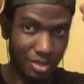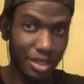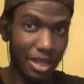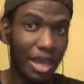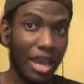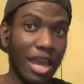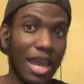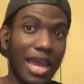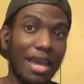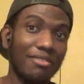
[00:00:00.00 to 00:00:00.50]
I
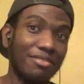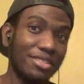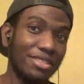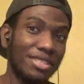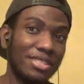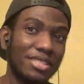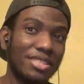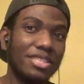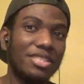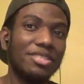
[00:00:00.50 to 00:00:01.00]
haven't
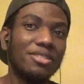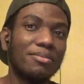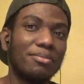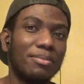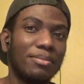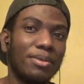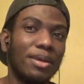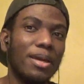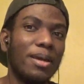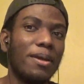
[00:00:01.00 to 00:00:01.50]
seen
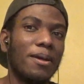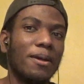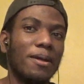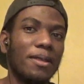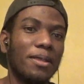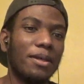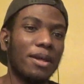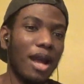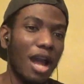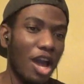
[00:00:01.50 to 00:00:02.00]
them.
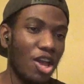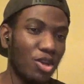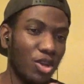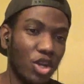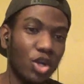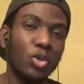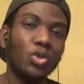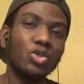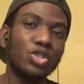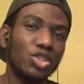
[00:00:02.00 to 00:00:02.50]
I
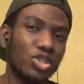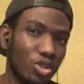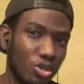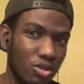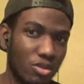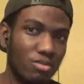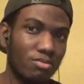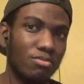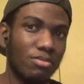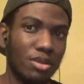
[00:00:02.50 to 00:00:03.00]
know
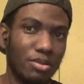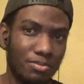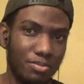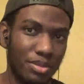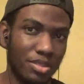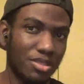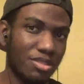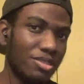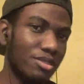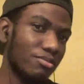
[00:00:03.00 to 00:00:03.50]
certain
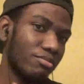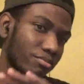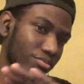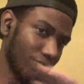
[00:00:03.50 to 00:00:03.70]
Muppets,